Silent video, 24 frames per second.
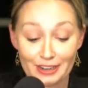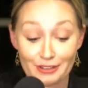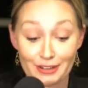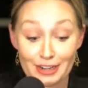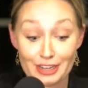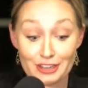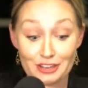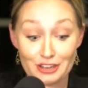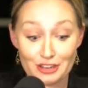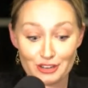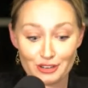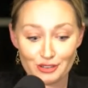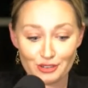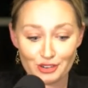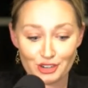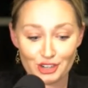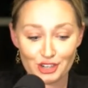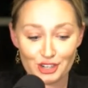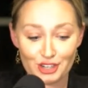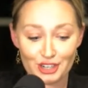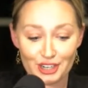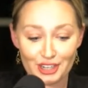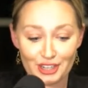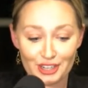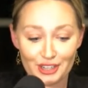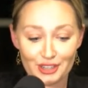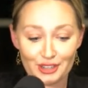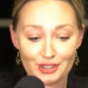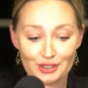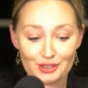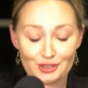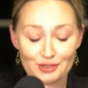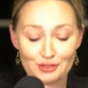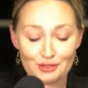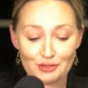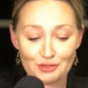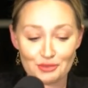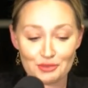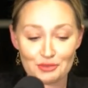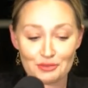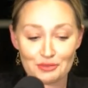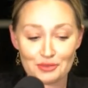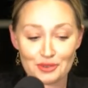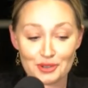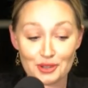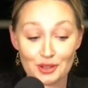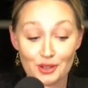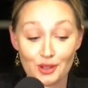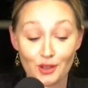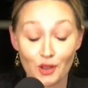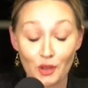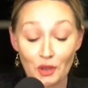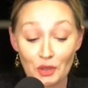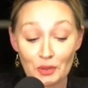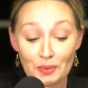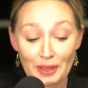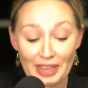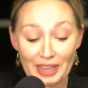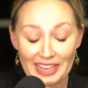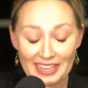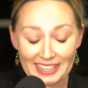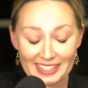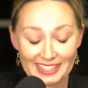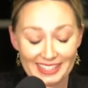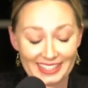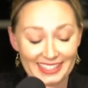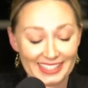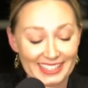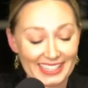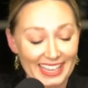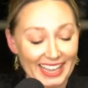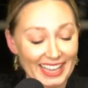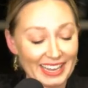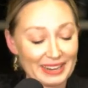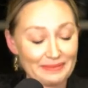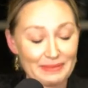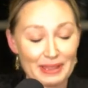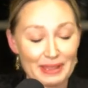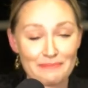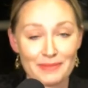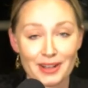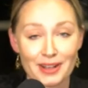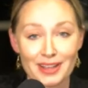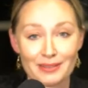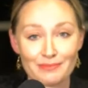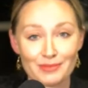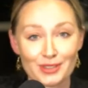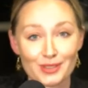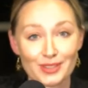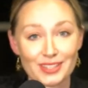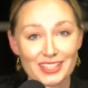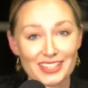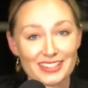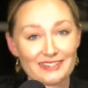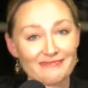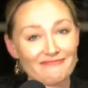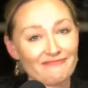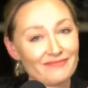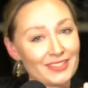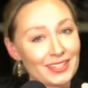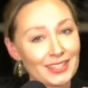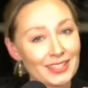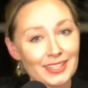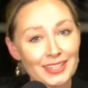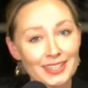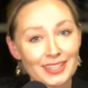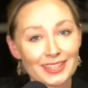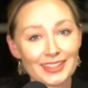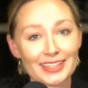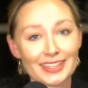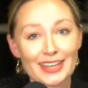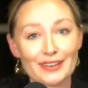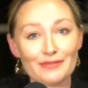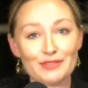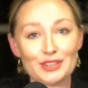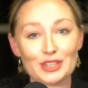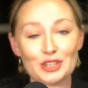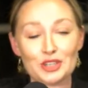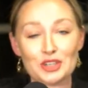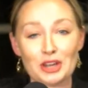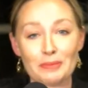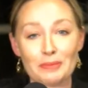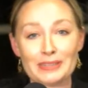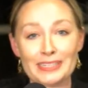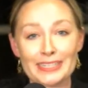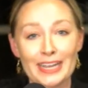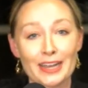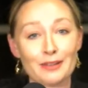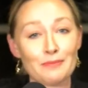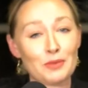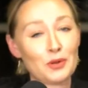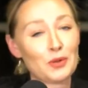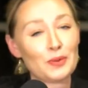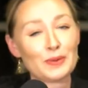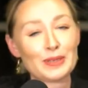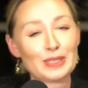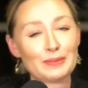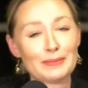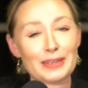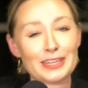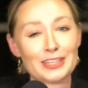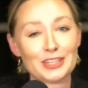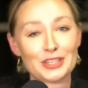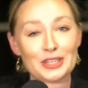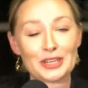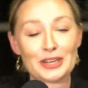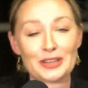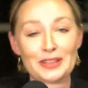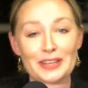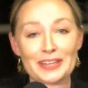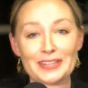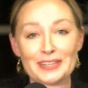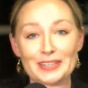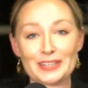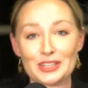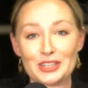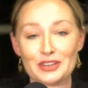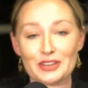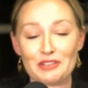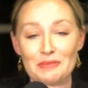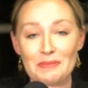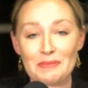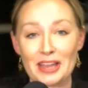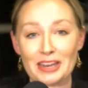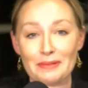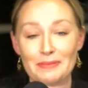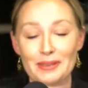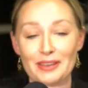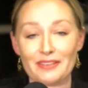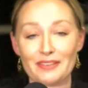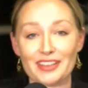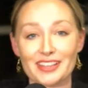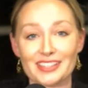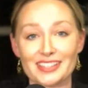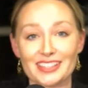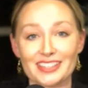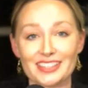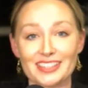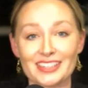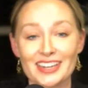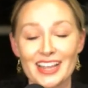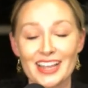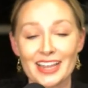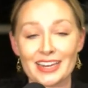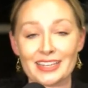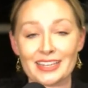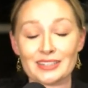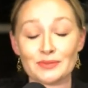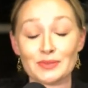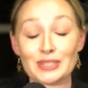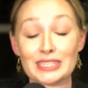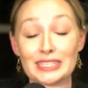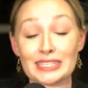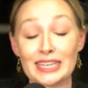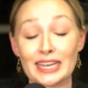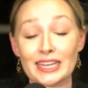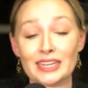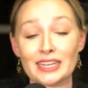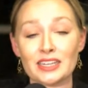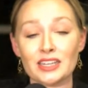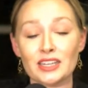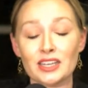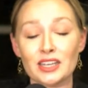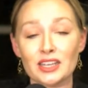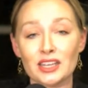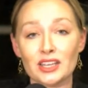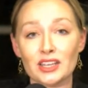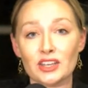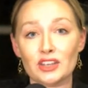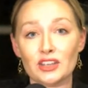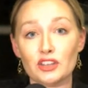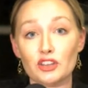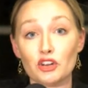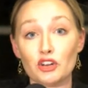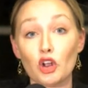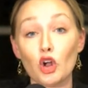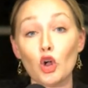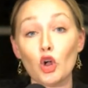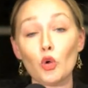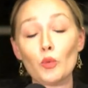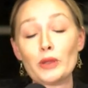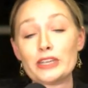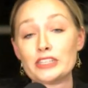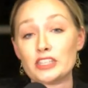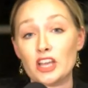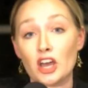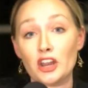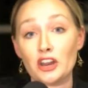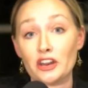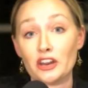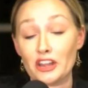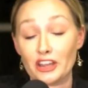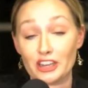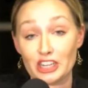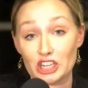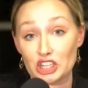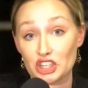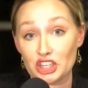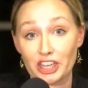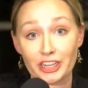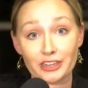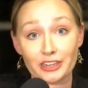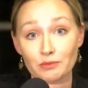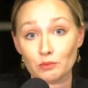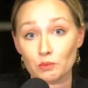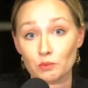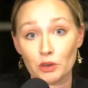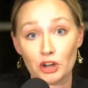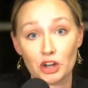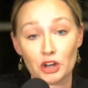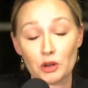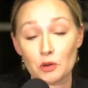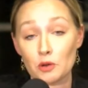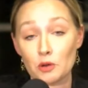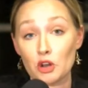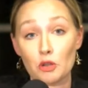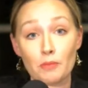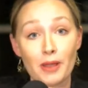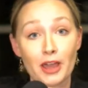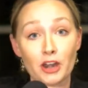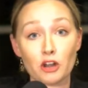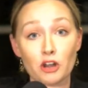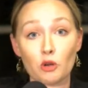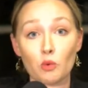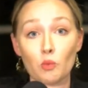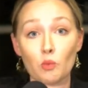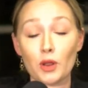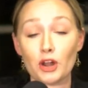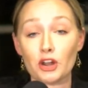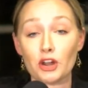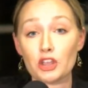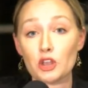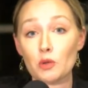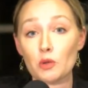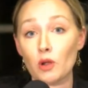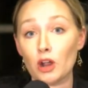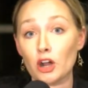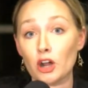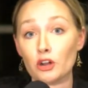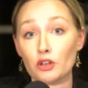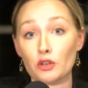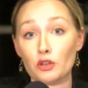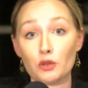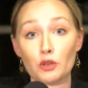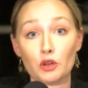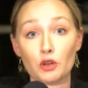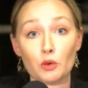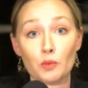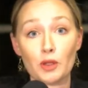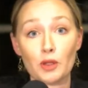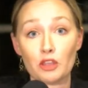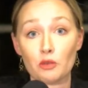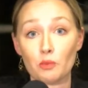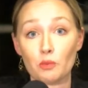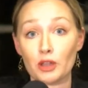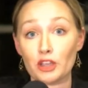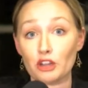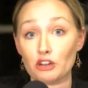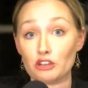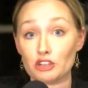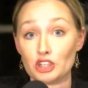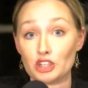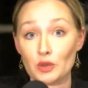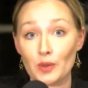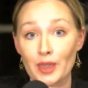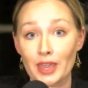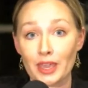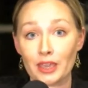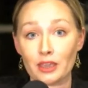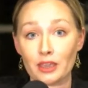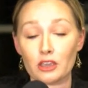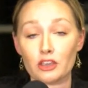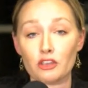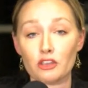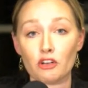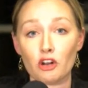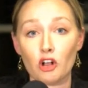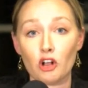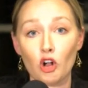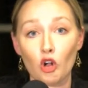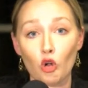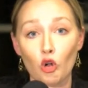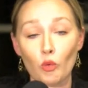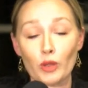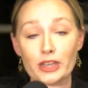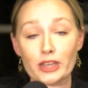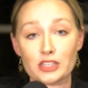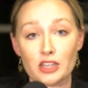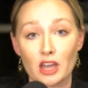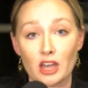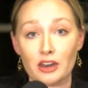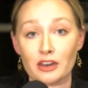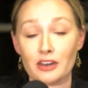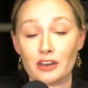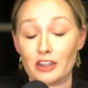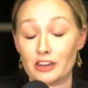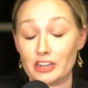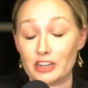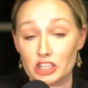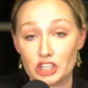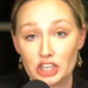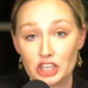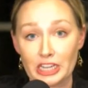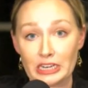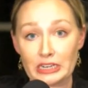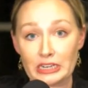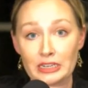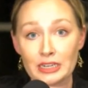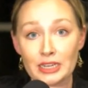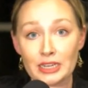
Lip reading: coach who always said, and my mom used to love to drum it down, always made sure that she reminded me of this. And he always said, you're always on an audition, where no matter where you are, who you're with, what you're doing, you're always on an audition.